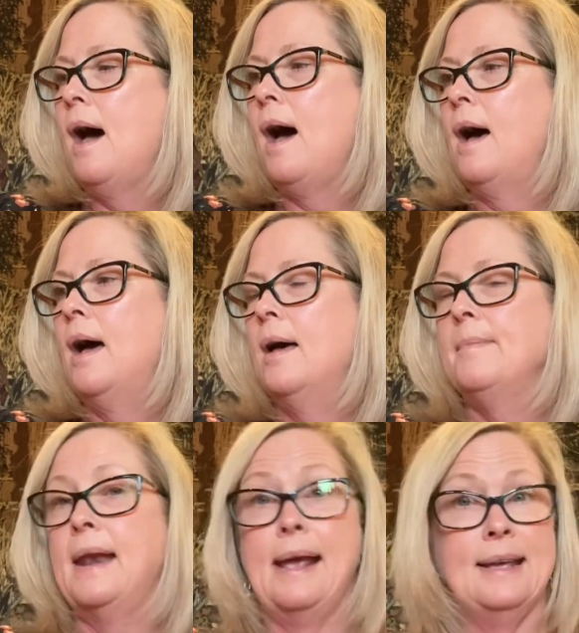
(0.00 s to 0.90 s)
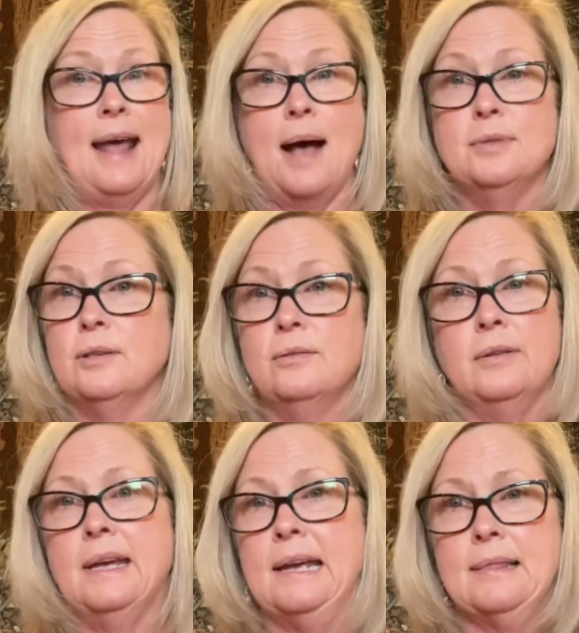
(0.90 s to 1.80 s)
And I can
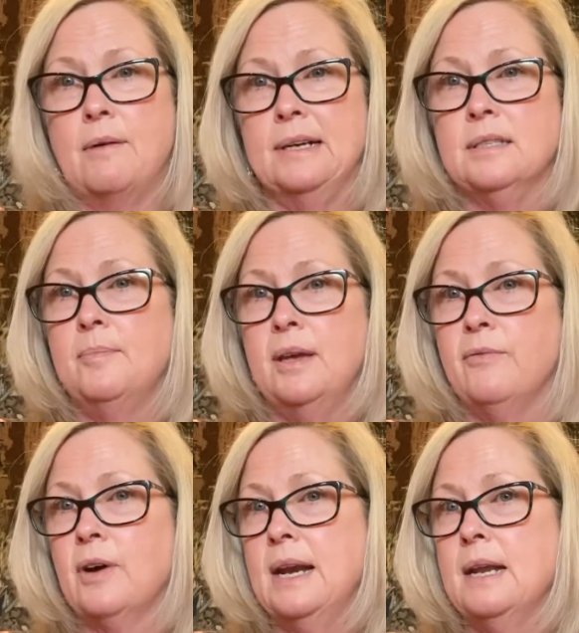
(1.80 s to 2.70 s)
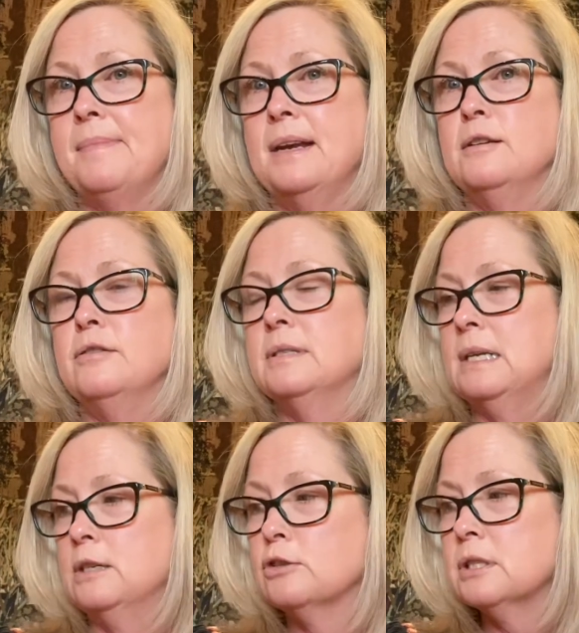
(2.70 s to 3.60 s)
absolutely get that recipe for anybody who is
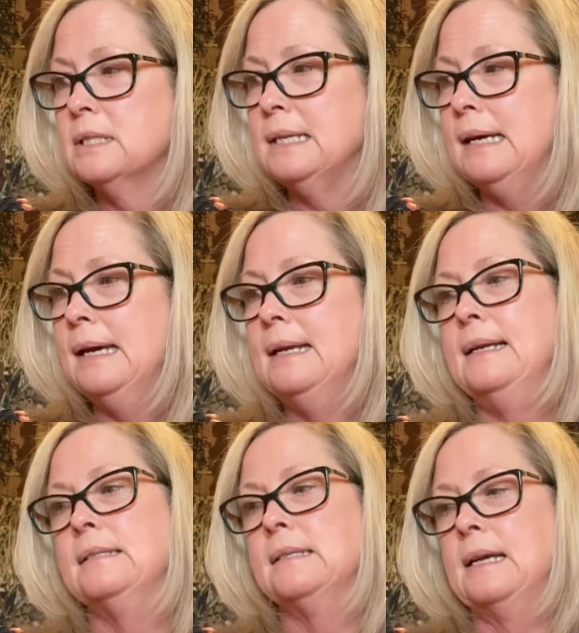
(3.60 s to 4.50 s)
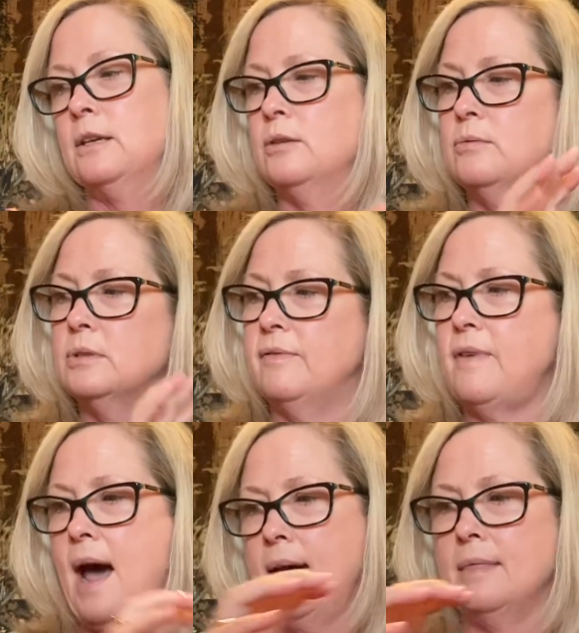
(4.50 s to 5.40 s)
interested. It's like you
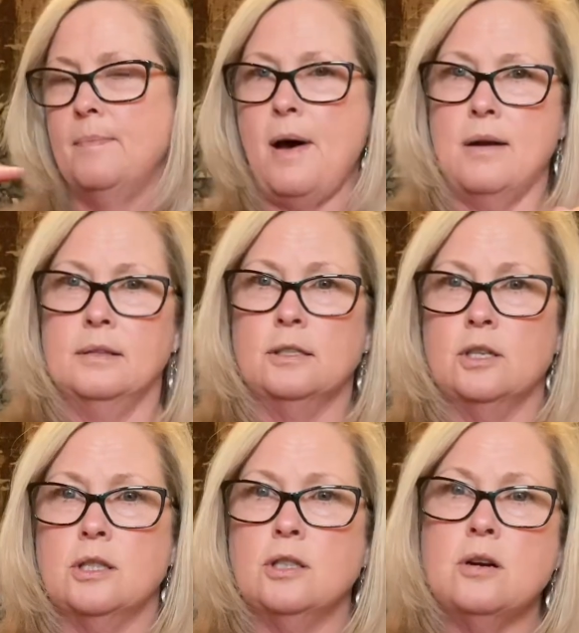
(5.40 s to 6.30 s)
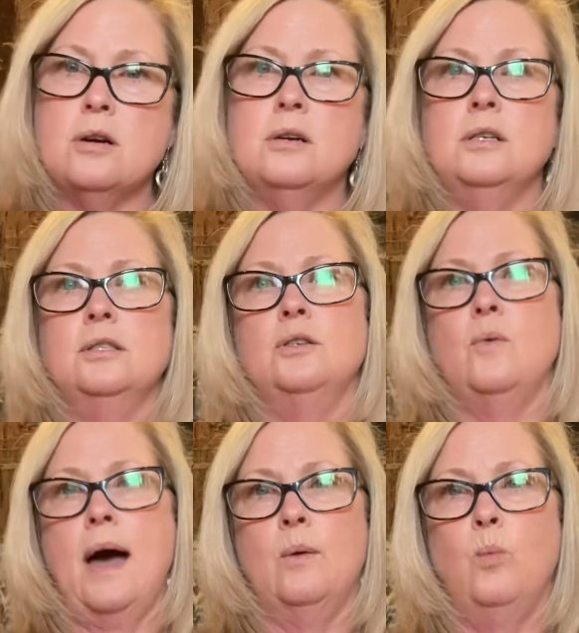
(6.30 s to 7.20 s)
divide the bottle into thirds, you
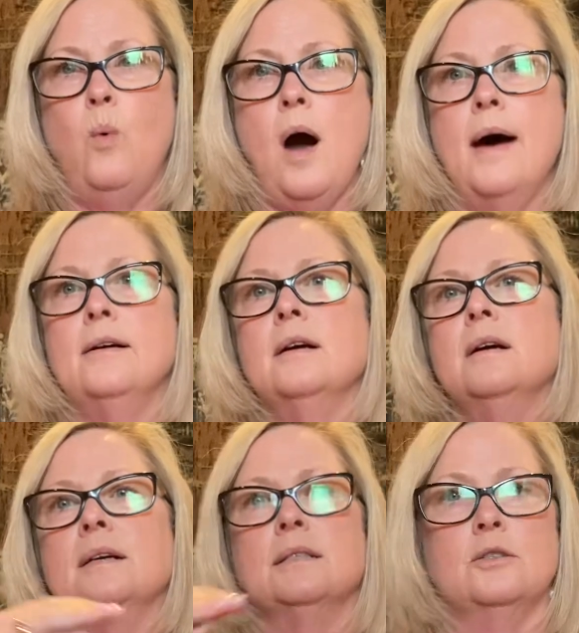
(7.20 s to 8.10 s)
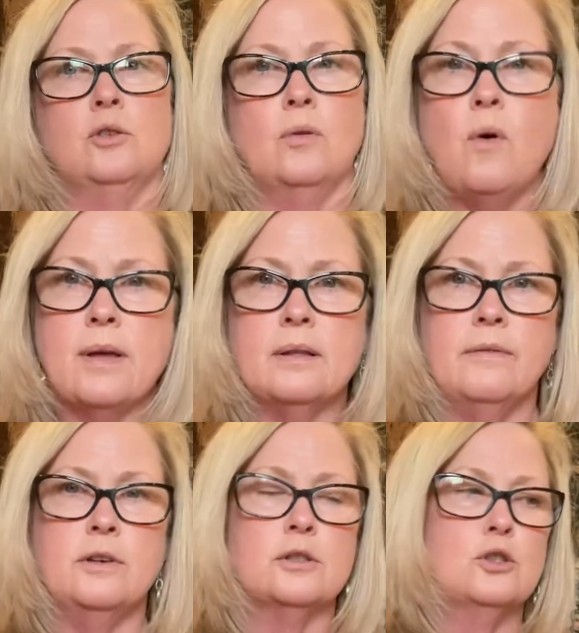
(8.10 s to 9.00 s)
add water, essential oil
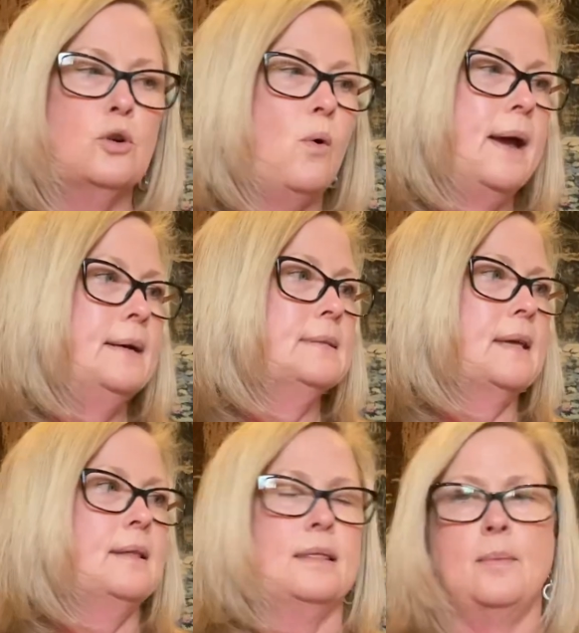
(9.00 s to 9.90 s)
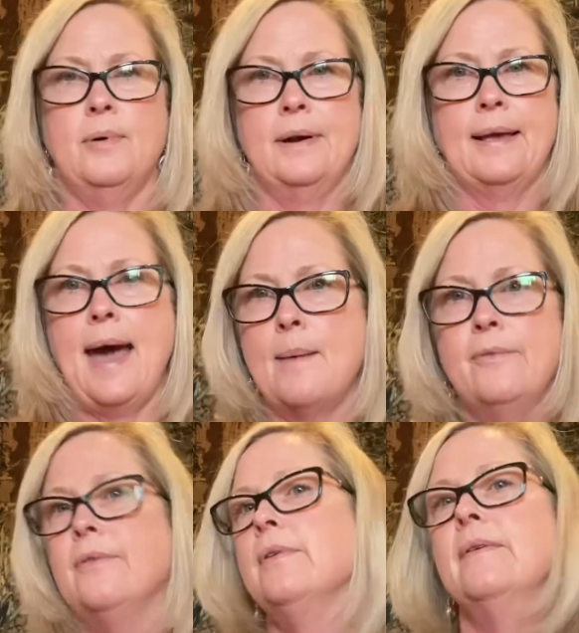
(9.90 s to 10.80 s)
of your choice. I think they put a
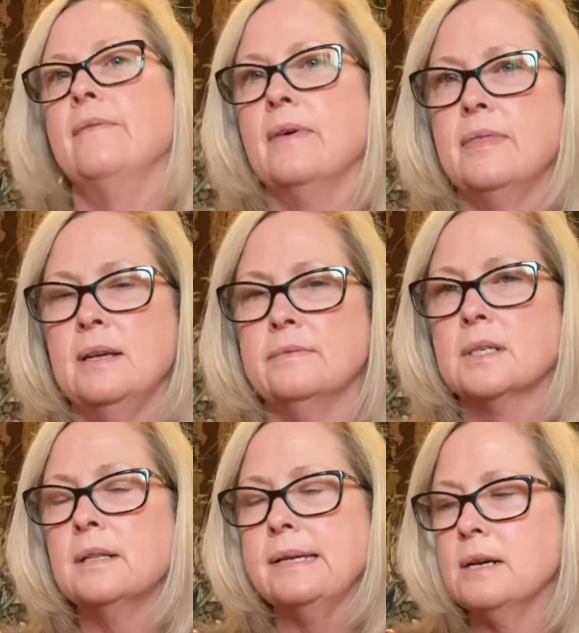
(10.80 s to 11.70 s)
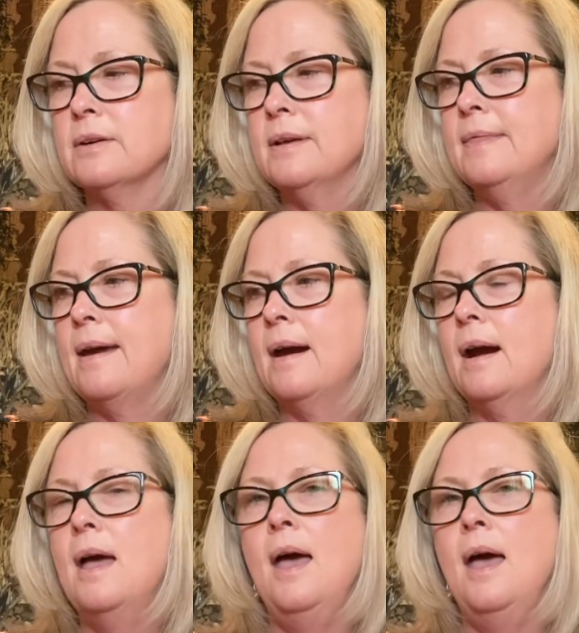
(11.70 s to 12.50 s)
cap full of the Thieves cleaner in there.